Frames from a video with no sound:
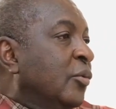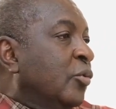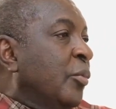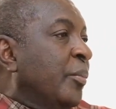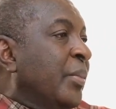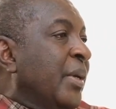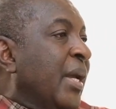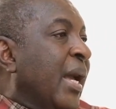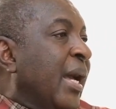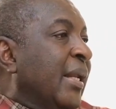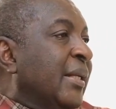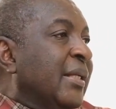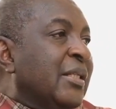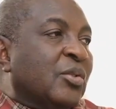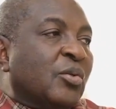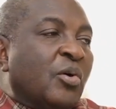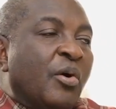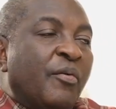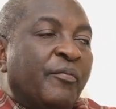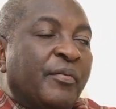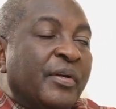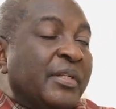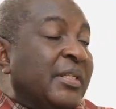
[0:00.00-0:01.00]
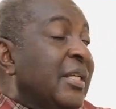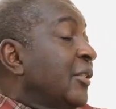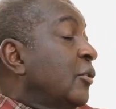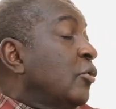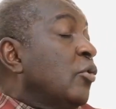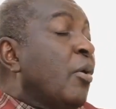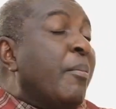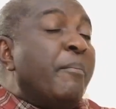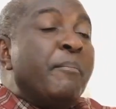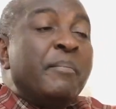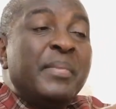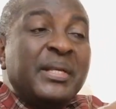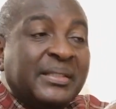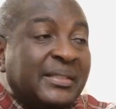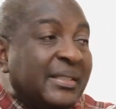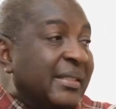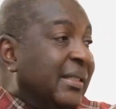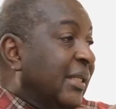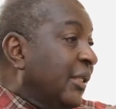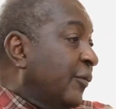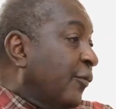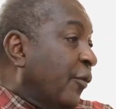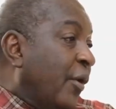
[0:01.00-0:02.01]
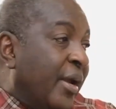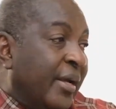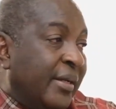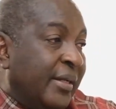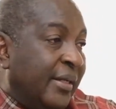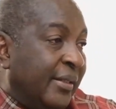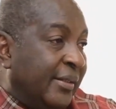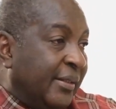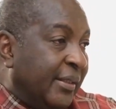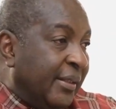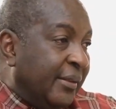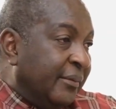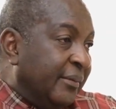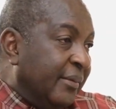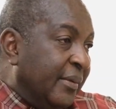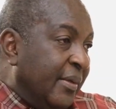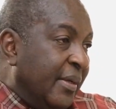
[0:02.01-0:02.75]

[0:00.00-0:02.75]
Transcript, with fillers: to be at this conference. She's not missing it for anything.